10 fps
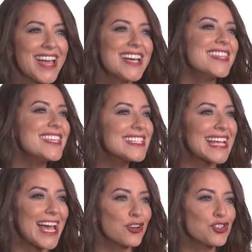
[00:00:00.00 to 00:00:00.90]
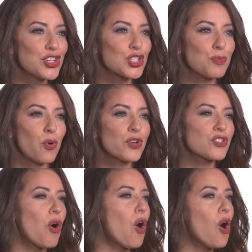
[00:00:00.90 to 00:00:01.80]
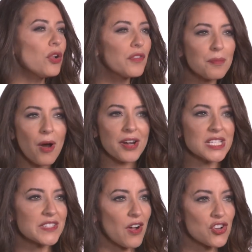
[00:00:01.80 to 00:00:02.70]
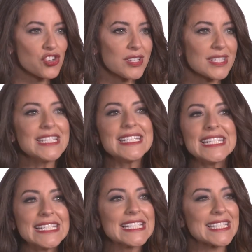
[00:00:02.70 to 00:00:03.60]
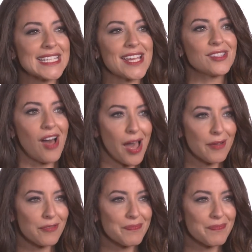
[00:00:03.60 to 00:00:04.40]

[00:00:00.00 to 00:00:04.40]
This energy supports all of the body's functions needed to stay alive.